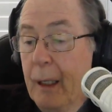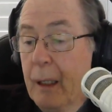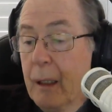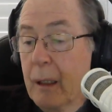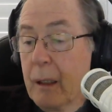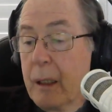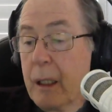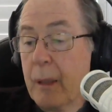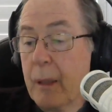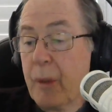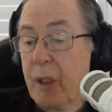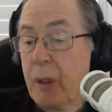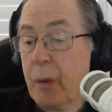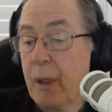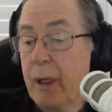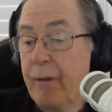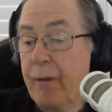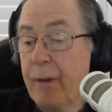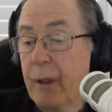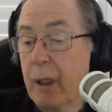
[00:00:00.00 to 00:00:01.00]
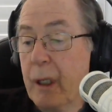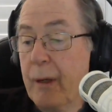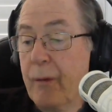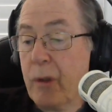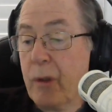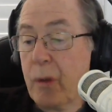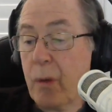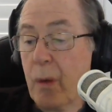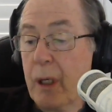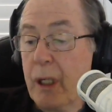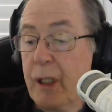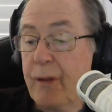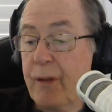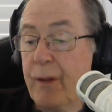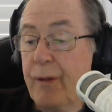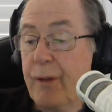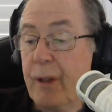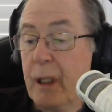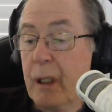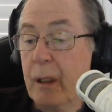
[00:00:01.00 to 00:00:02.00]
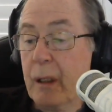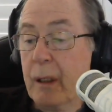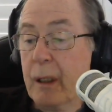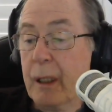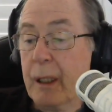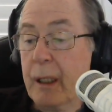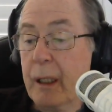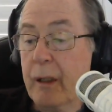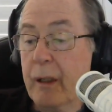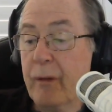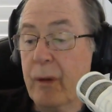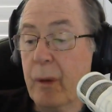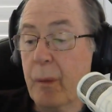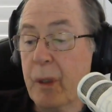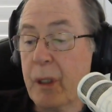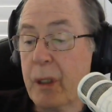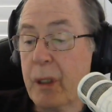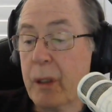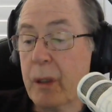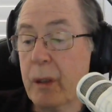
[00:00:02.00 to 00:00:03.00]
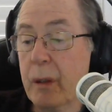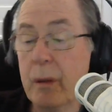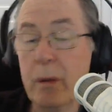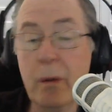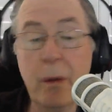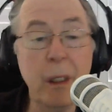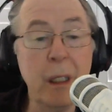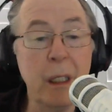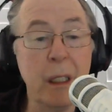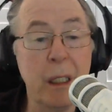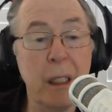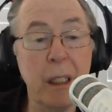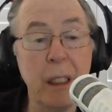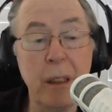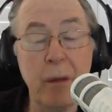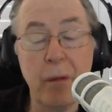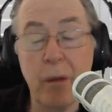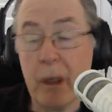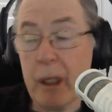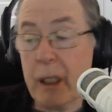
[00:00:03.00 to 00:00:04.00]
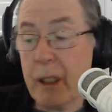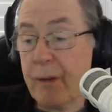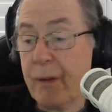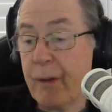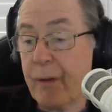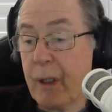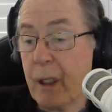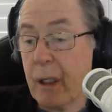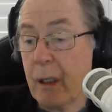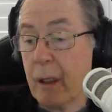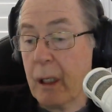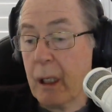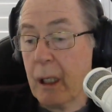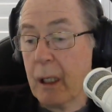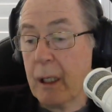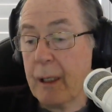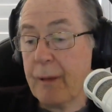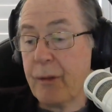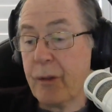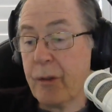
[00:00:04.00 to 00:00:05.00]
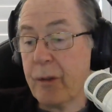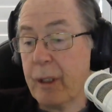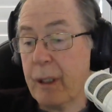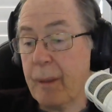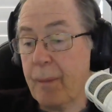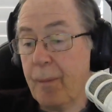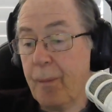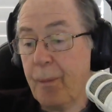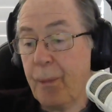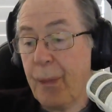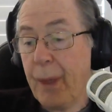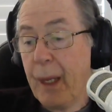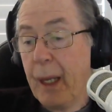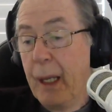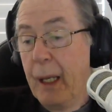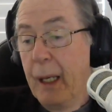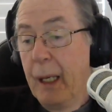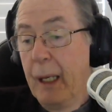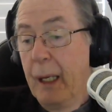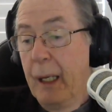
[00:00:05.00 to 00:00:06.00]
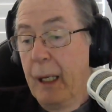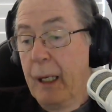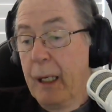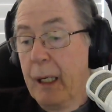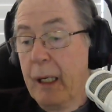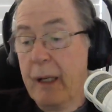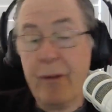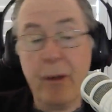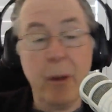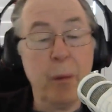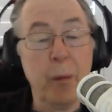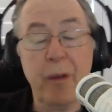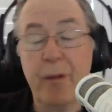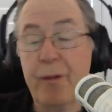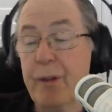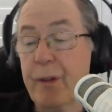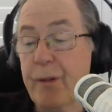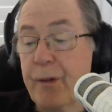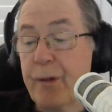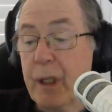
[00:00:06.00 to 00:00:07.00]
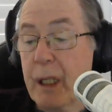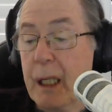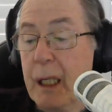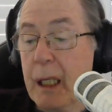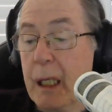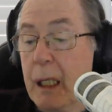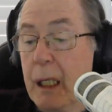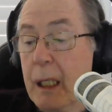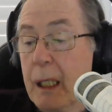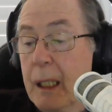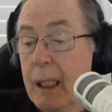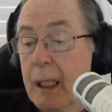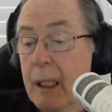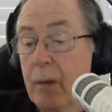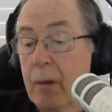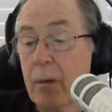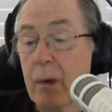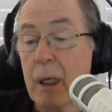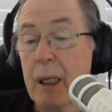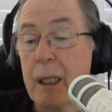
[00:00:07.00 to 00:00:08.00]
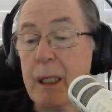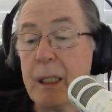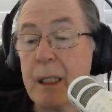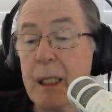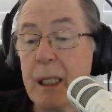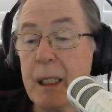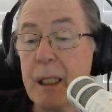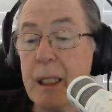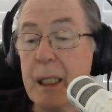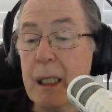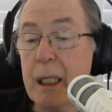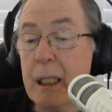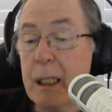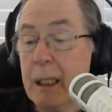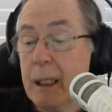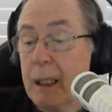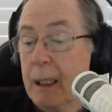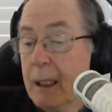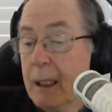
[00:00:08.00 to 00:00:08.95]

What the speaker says: October 25 is Release 59. November 2 is the Release 59 live stream. November 15, Release 60.